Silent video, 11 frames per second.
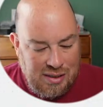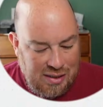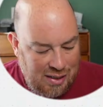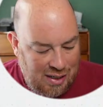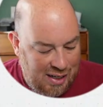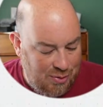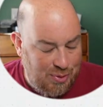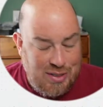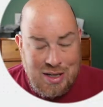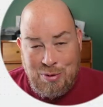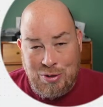I guess we
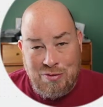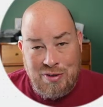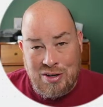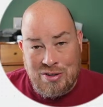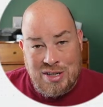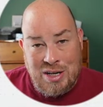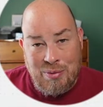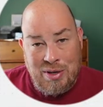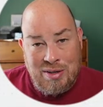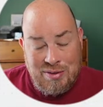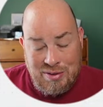type with our fingers
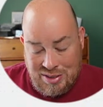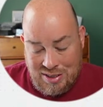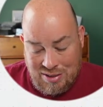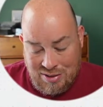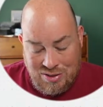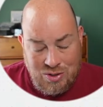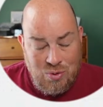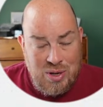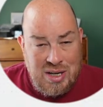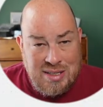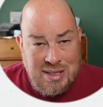anyway.
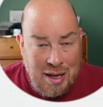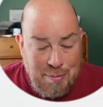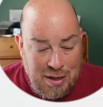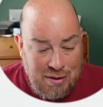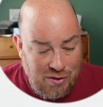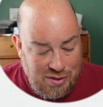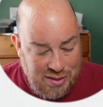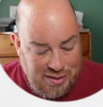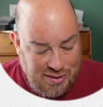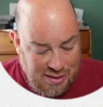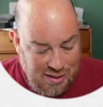Screen typing
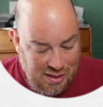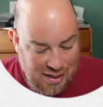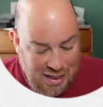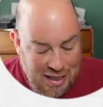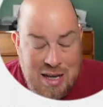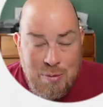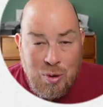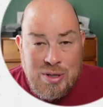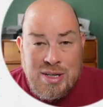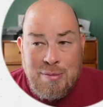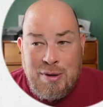versus keyboard
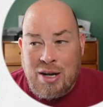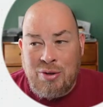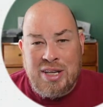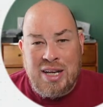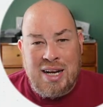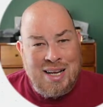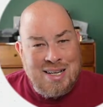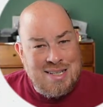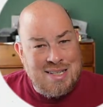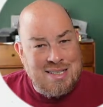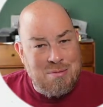typing, I don't think it has
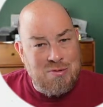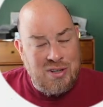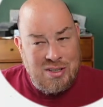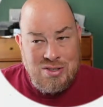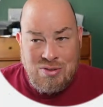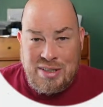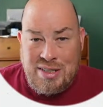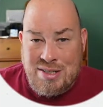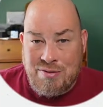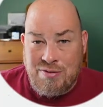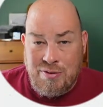that same effect. It certainly
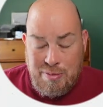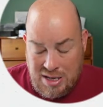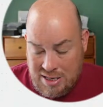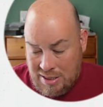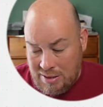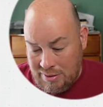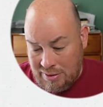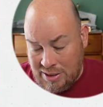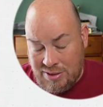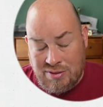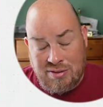doesn't for me.
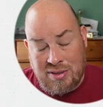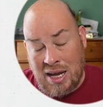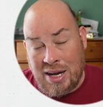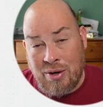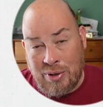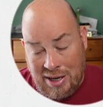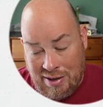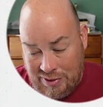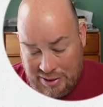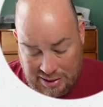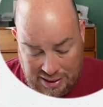I don't have
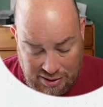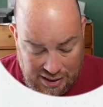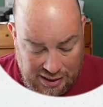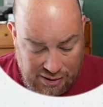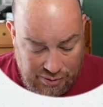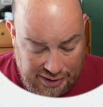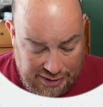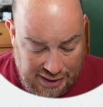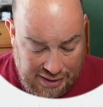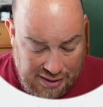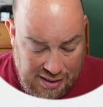it. I don't get
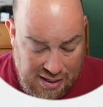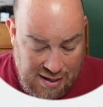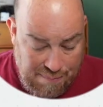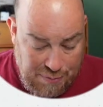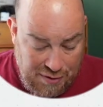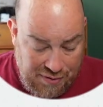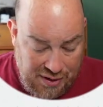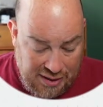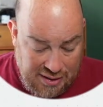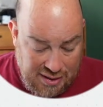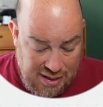that
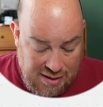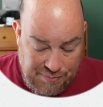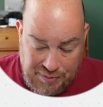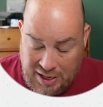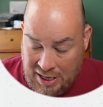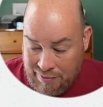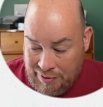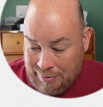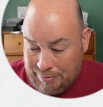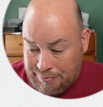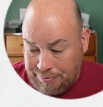effect out of it.
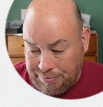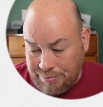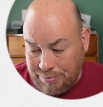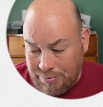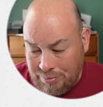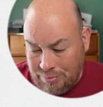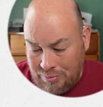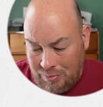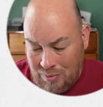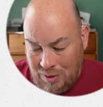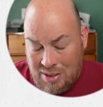
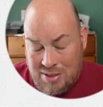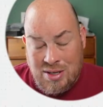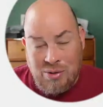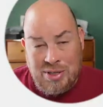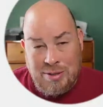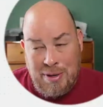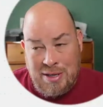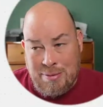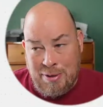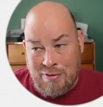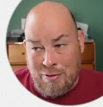So it's a
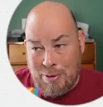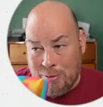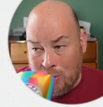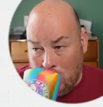bit of a bummer.